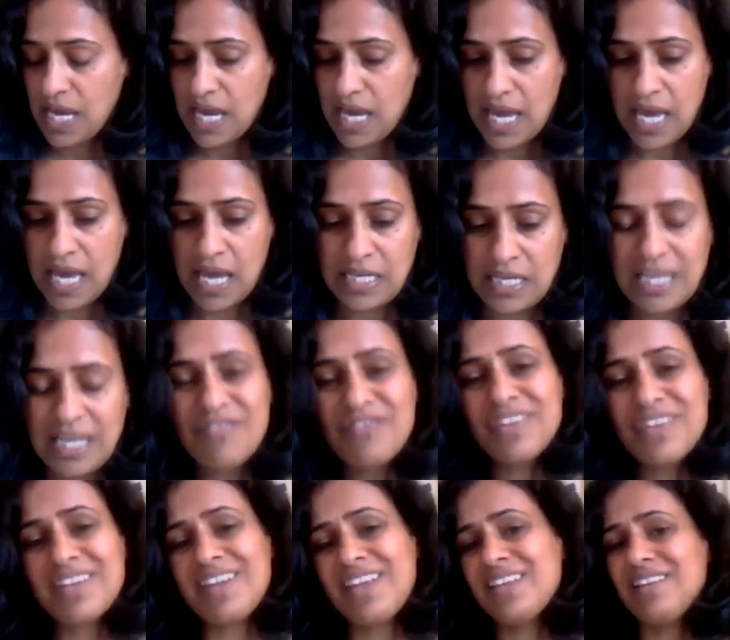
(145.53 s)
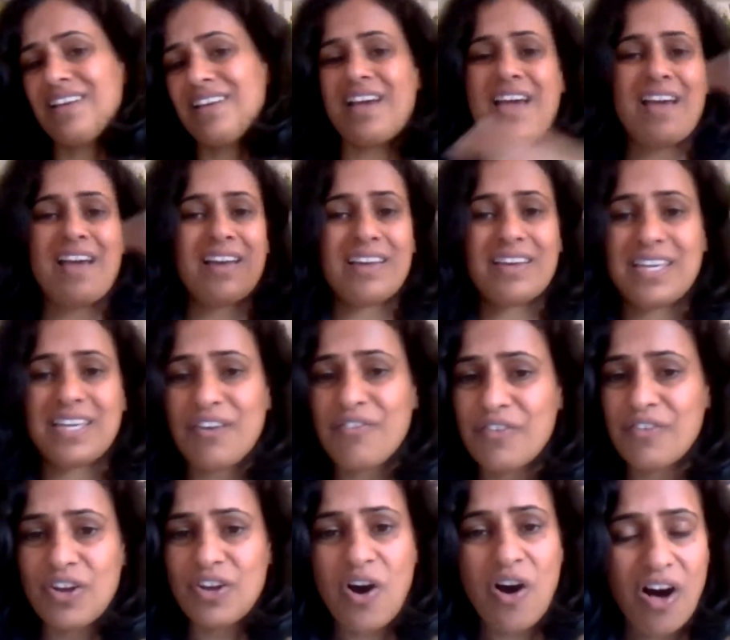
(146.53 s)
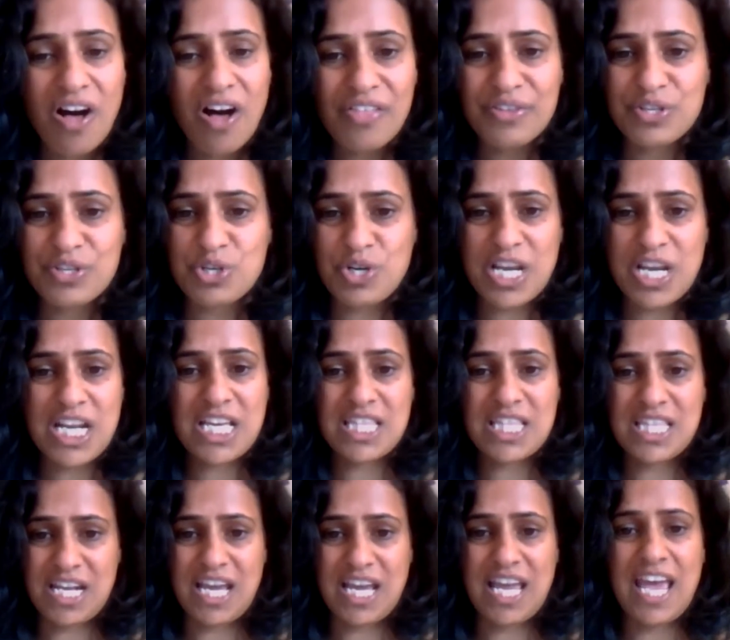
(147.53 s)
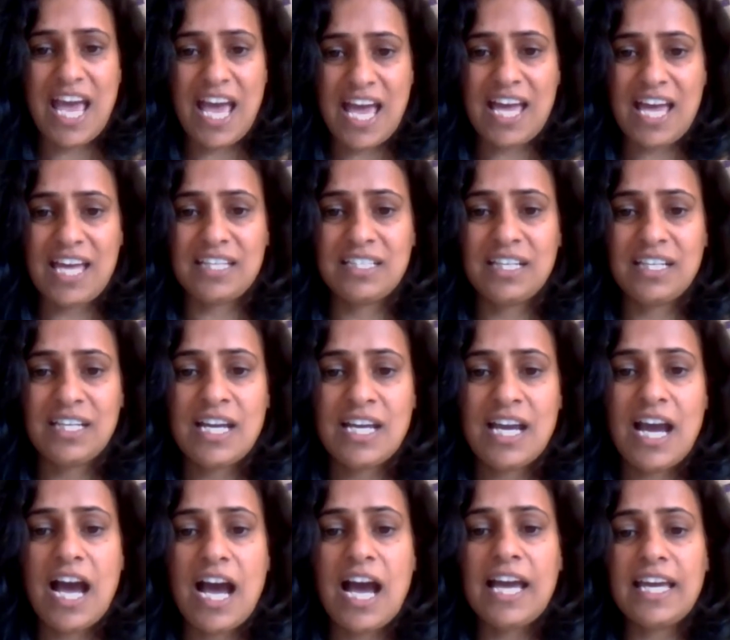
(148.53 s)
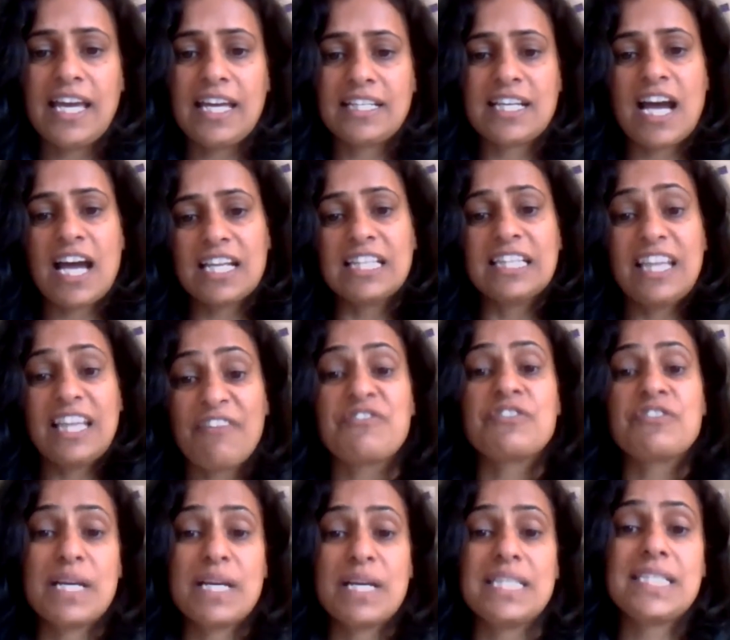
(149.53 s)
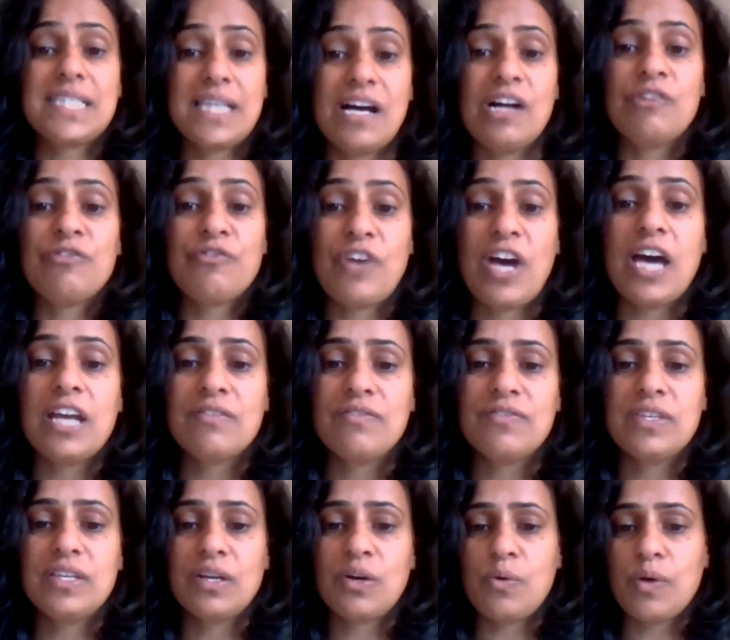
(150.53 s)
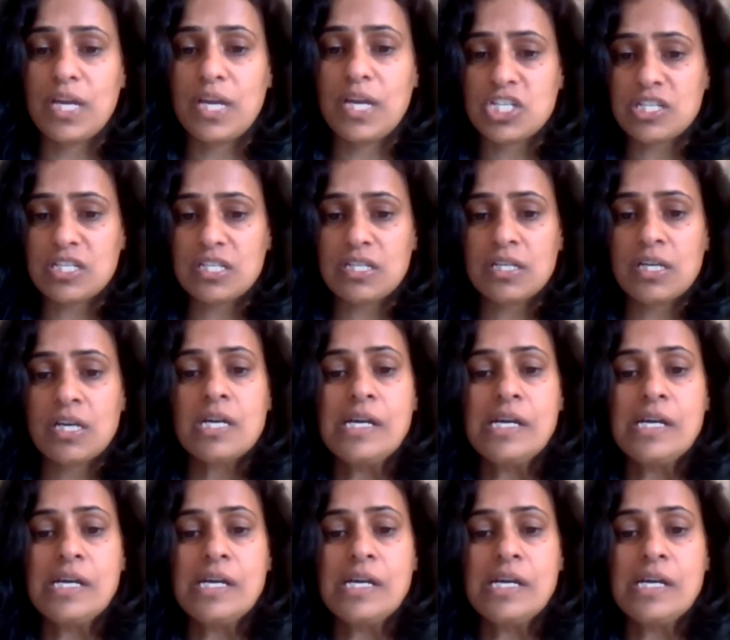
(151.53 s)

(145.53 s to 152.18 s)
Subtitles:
And even given all the training that I had kind of left myself out of the equation.